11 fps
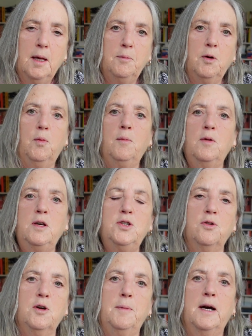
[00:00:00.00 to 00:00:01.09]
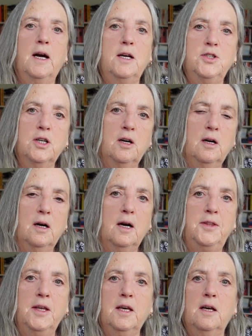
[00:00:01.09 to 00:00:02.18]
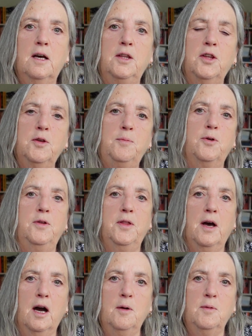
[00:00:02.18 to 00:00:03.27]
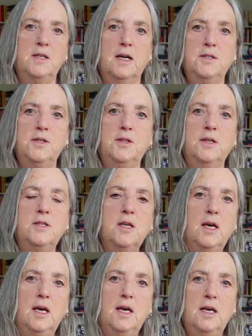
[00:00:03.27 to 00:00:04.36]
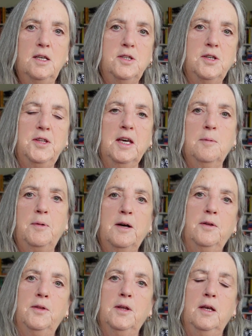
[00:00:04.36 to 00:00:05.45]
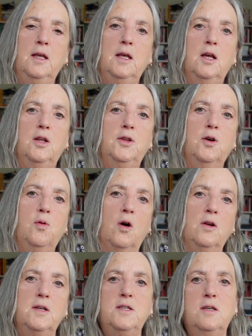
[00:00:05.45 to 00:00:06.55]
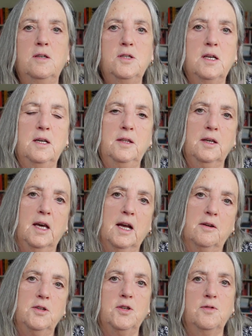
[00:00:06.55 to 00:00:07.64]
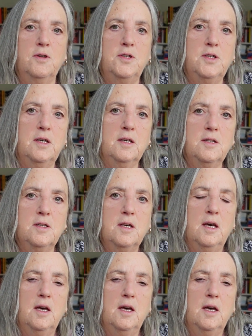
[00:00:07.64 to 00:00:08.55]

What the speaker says: But when we talk about HR, I think another point that I would add to this is to think about the qualities and the characteristics